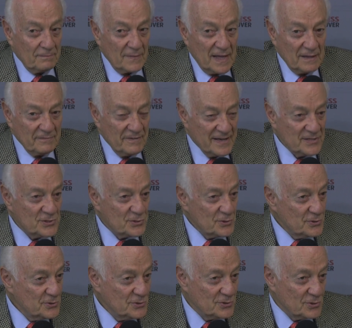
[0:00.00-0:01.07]

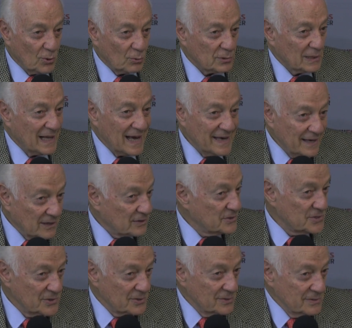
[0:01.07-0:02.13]
Investors don't like
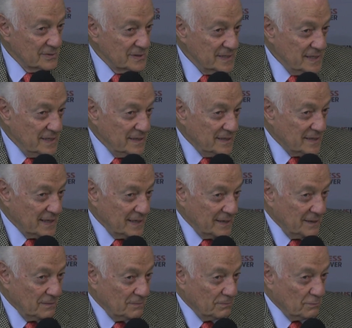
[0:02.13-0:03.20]
uncertainty.
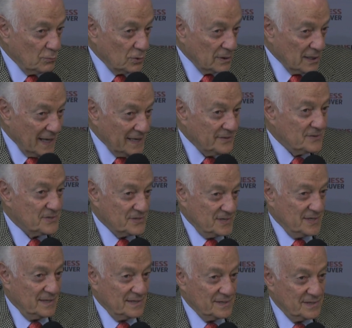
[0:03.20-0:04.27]
They would like to
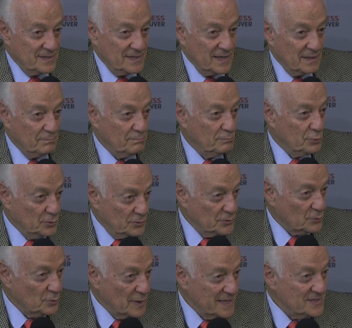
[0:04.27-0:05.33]
see this thing put to
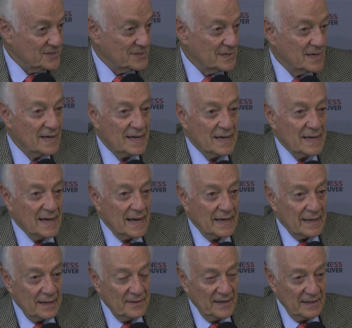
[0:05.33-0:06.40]
rest. And
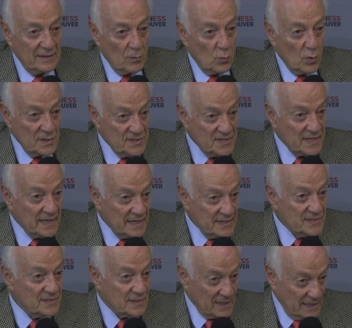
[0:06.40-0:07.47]
I think that once it
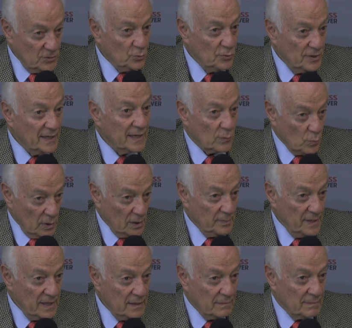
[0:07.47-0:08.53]
is, and I do think it will
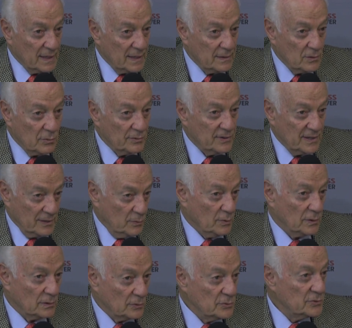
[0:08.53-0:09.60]
be, I don't think
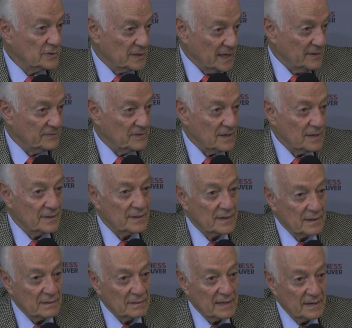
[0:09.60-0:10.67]
we'll lose NAFTA. I
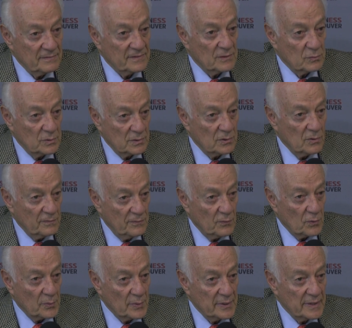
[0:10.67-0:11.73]
think NAFTA will go
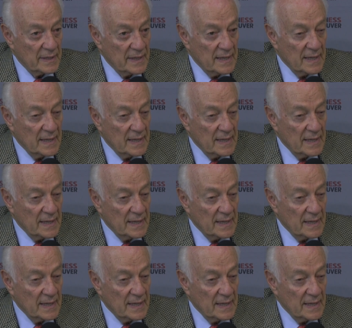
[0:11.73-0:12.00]
forward.